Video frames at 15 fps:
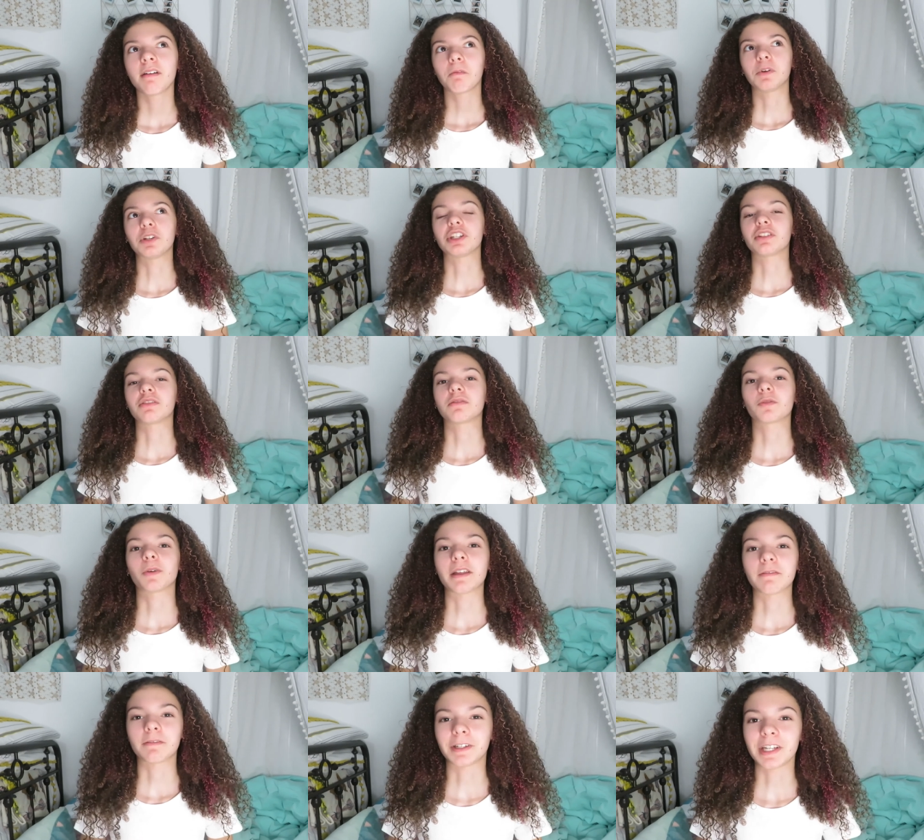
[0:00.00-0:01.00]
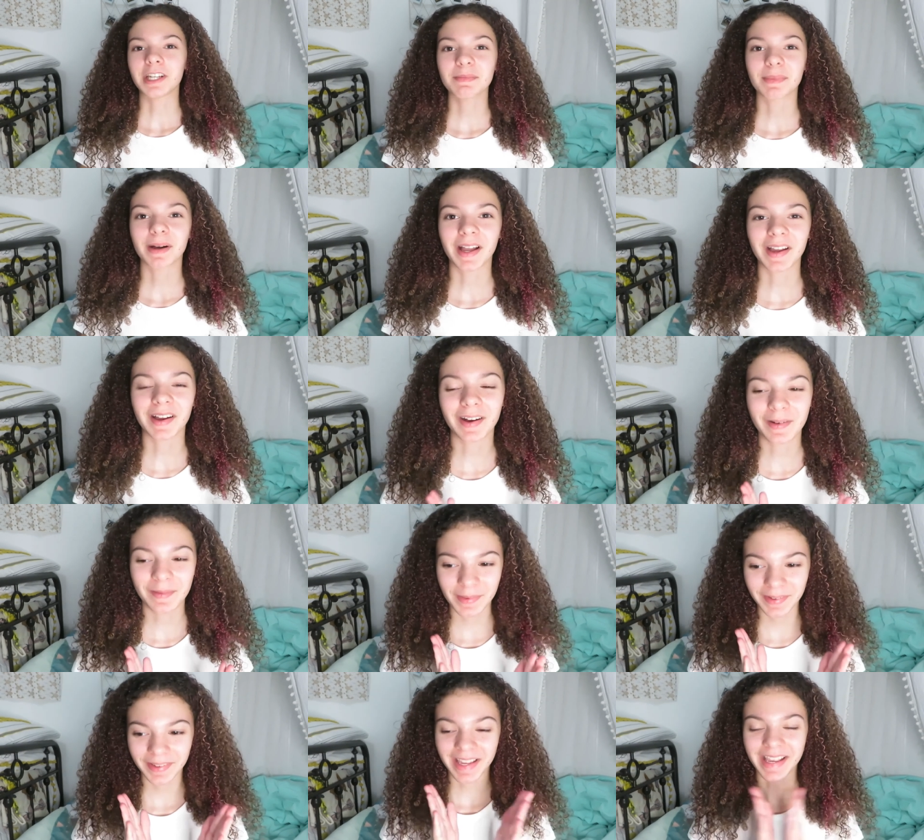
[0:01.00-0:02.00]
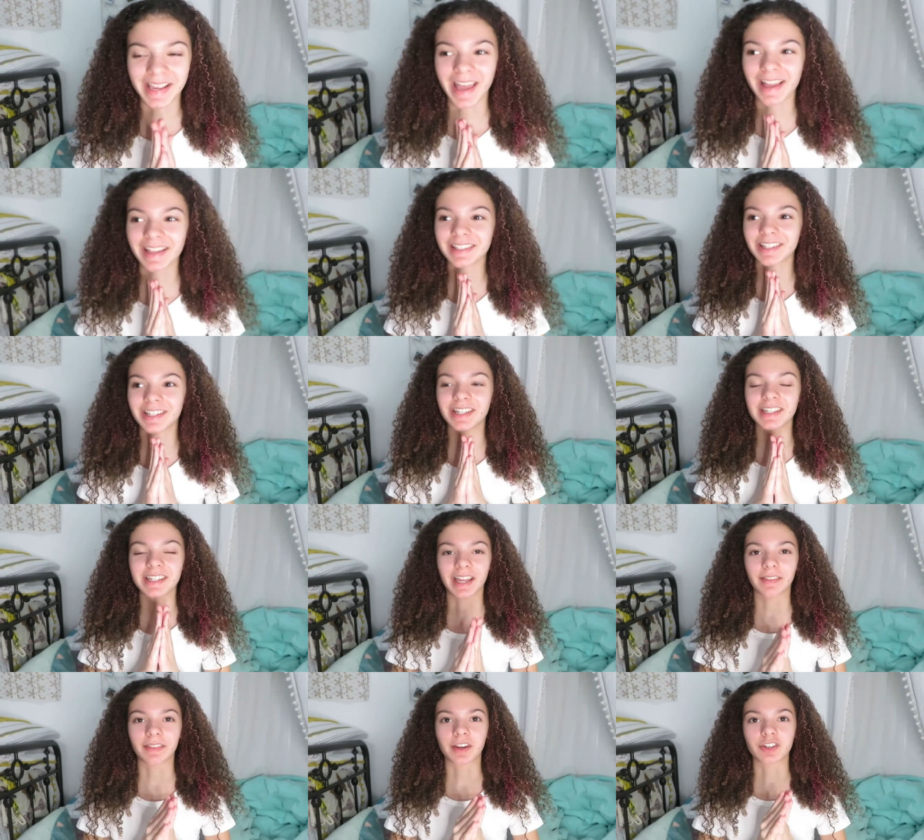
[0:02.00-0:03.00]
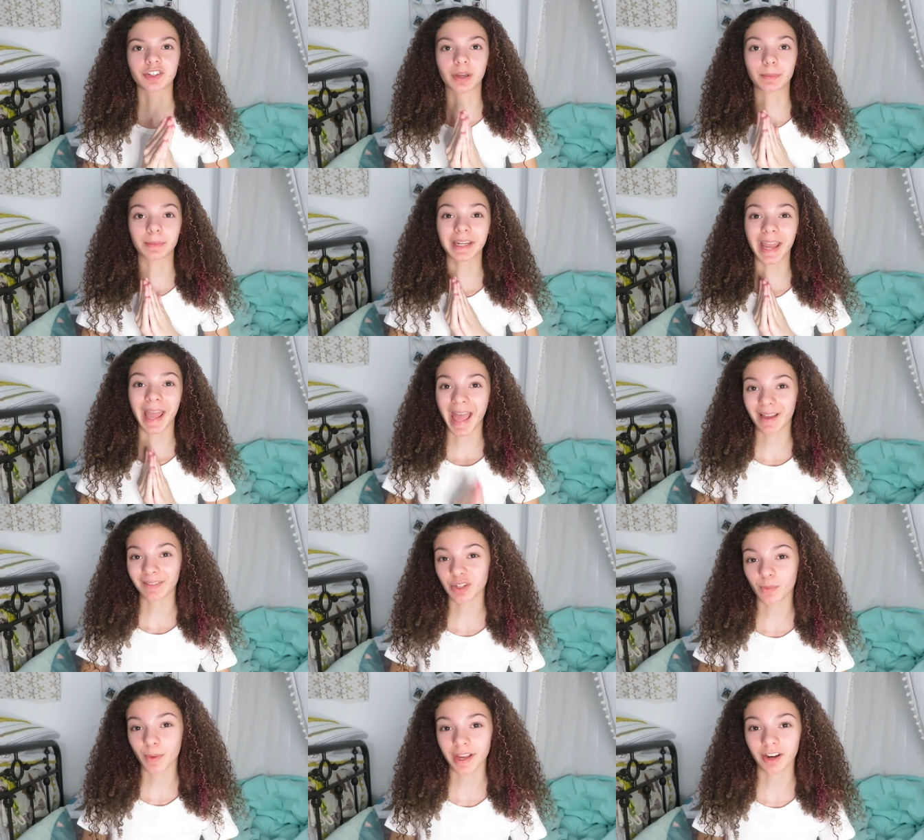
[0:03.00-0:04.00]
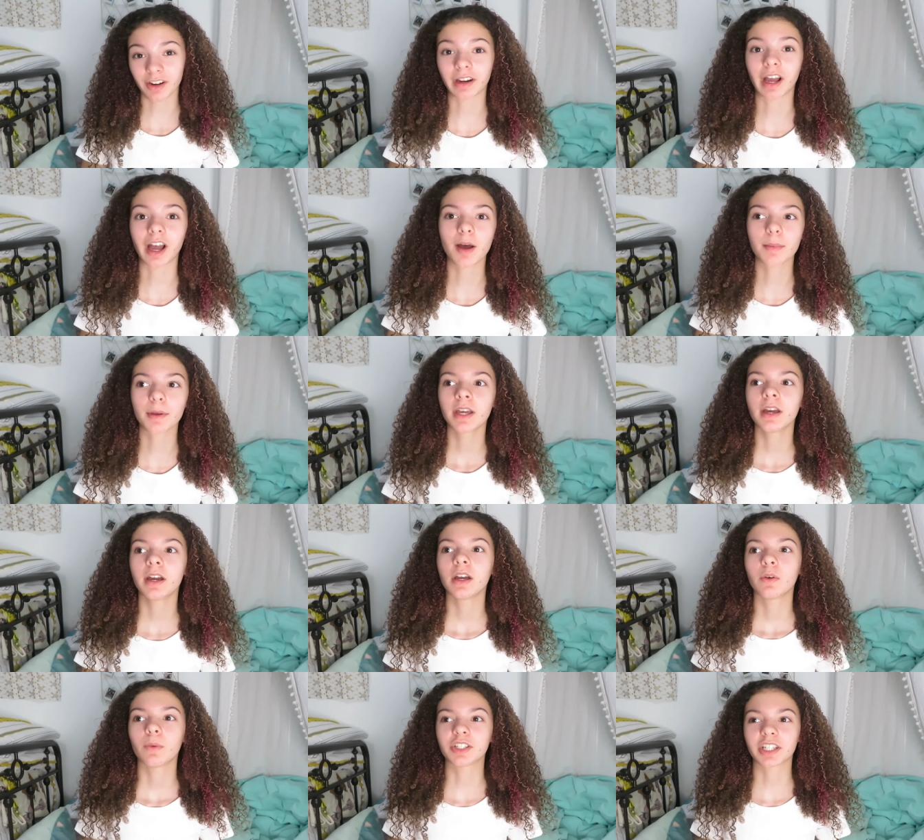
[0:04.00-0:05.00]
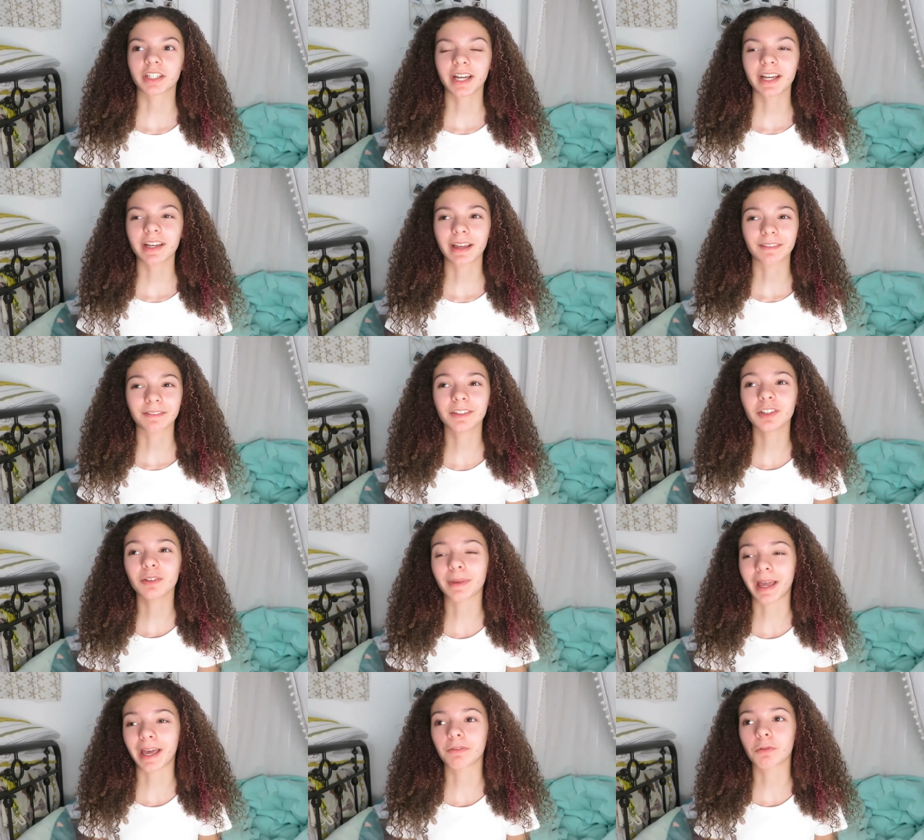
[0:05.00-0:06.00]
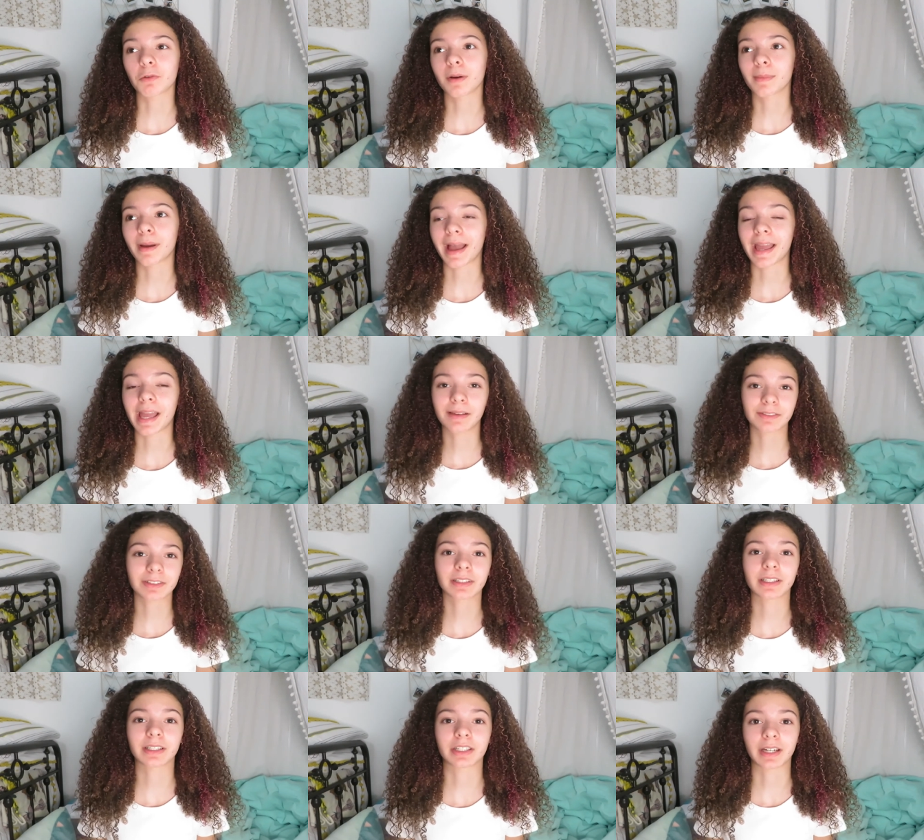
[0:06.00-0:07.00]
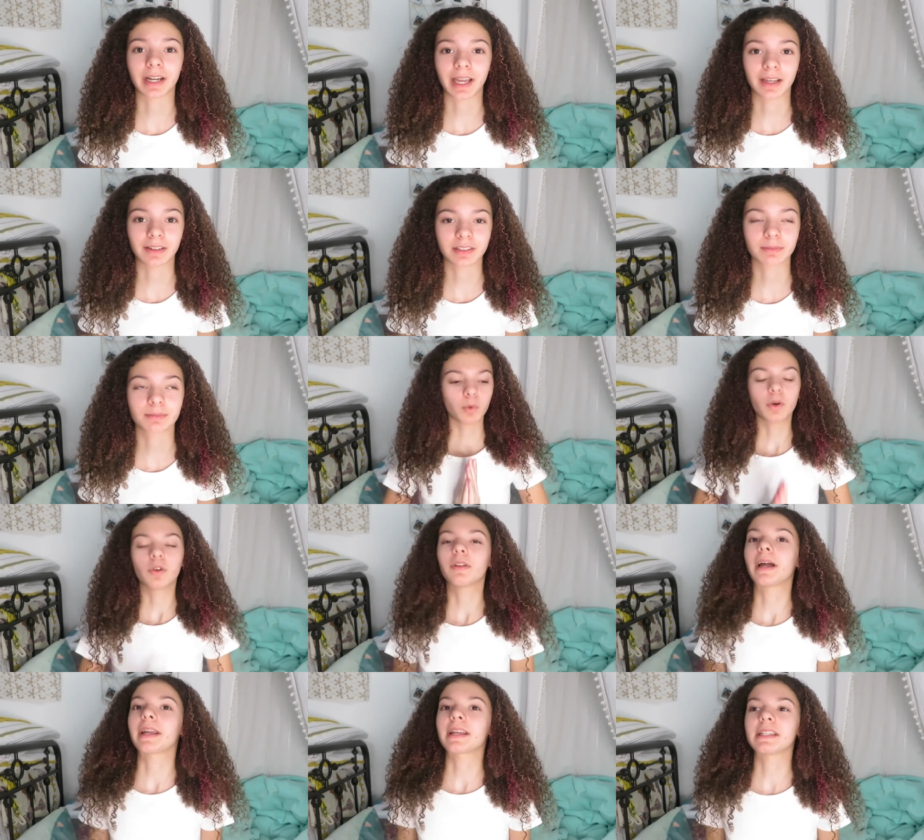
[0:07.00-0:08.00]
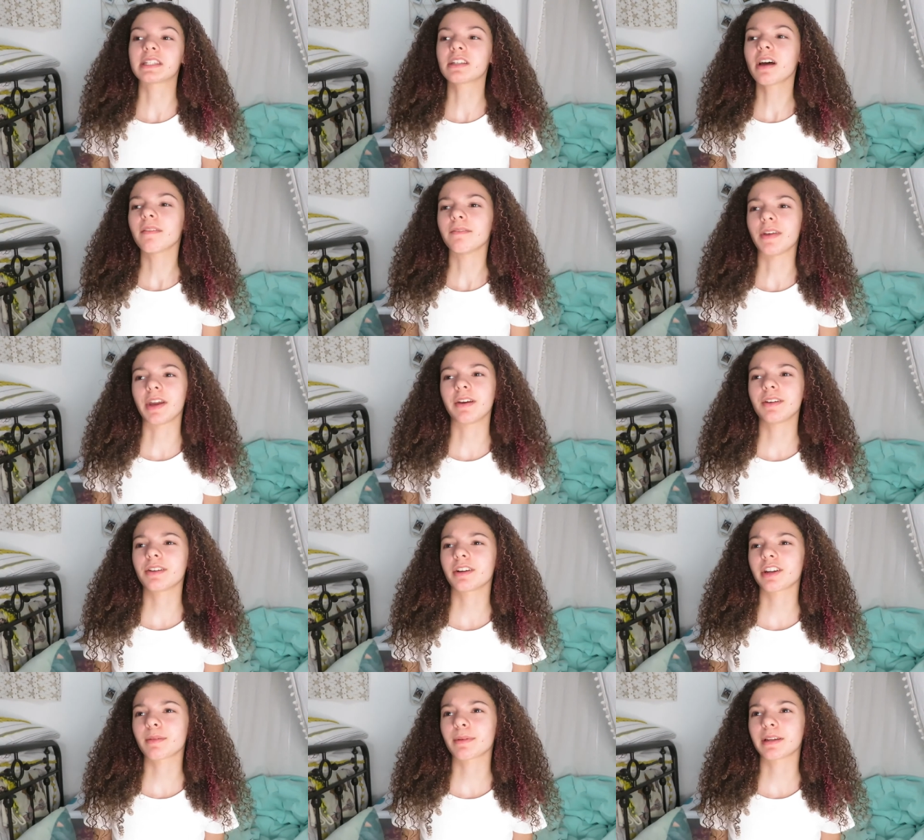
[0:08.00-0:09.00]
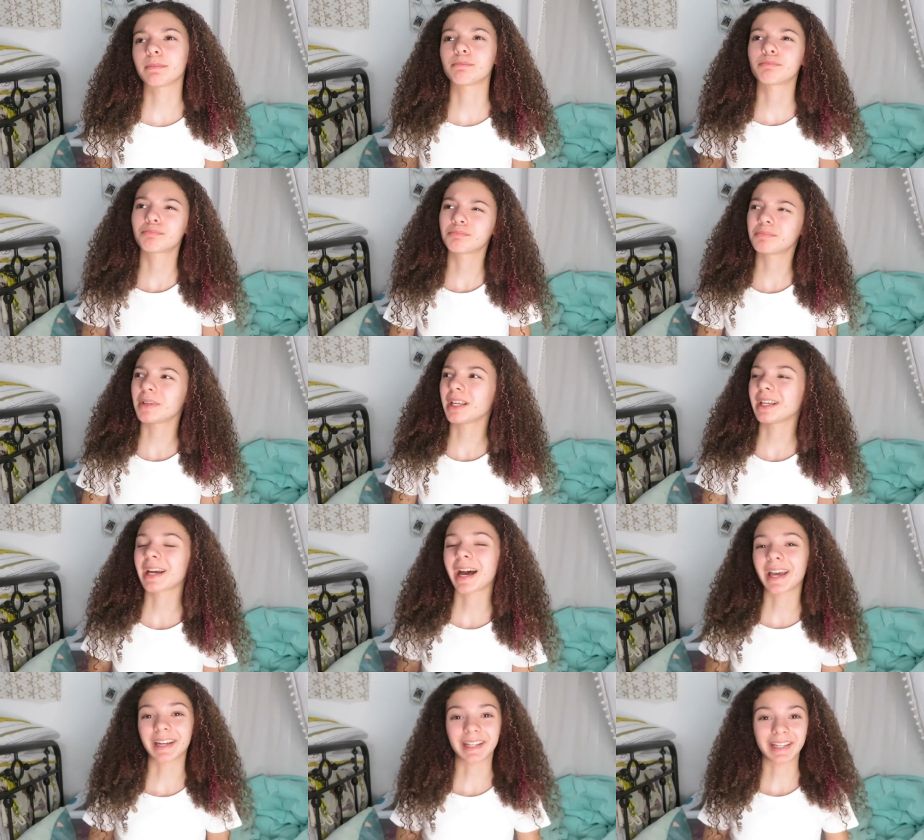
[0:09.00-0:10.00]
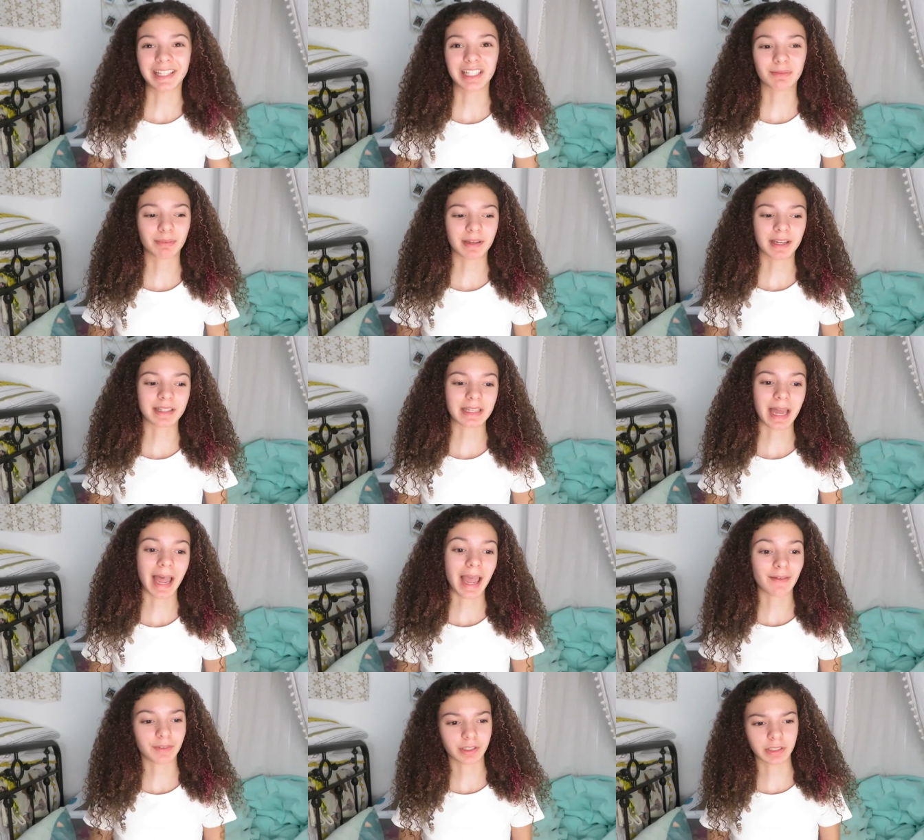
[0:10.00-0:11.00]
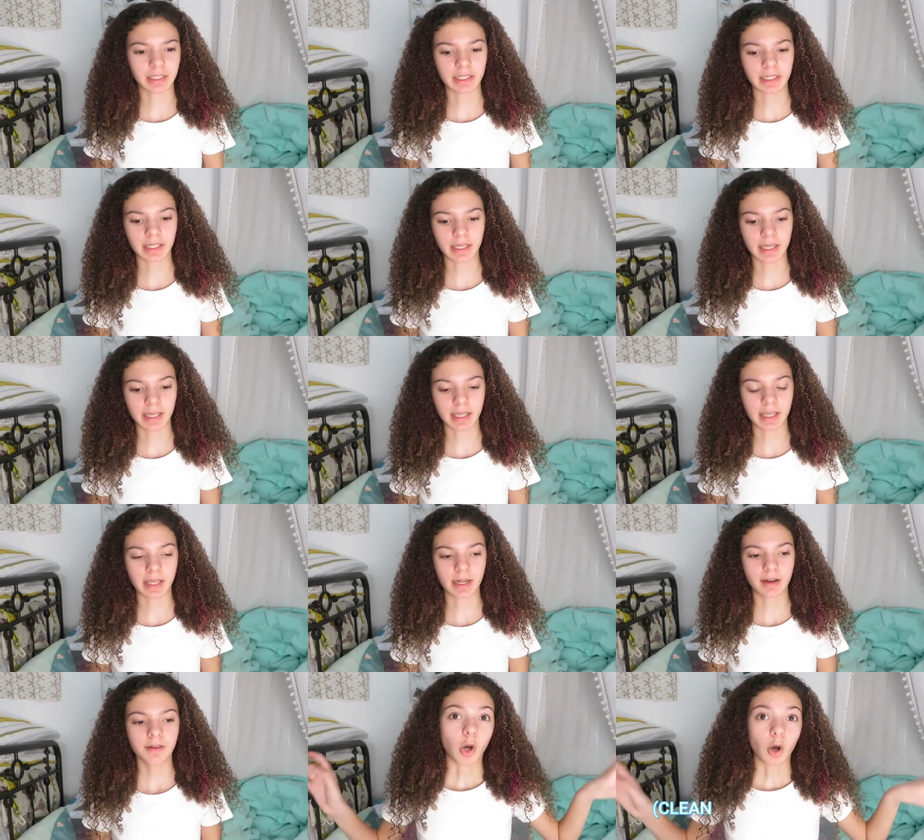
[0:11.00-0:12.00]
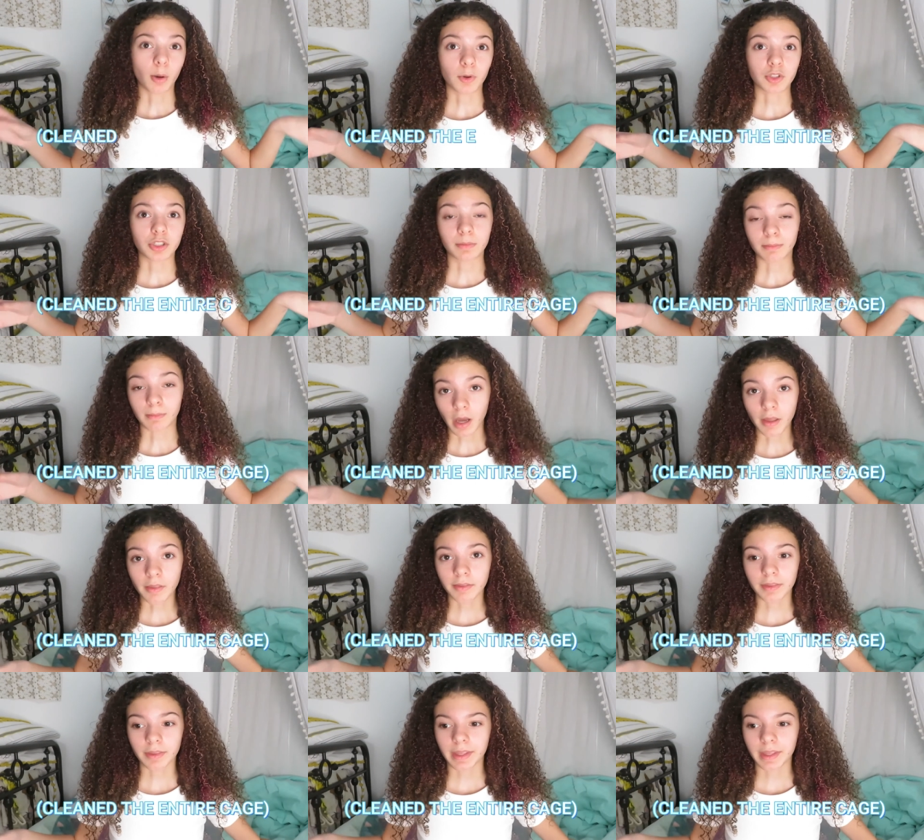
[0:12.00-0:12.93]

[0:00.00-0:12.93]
which is quite funny, but yes, she's down there, so I'm gonna have to wake her up, which I feel bad for, but I have to clean her house. Well, like, it's not very dirty, but it kind of is, because I haven't cleaned it in almost a month,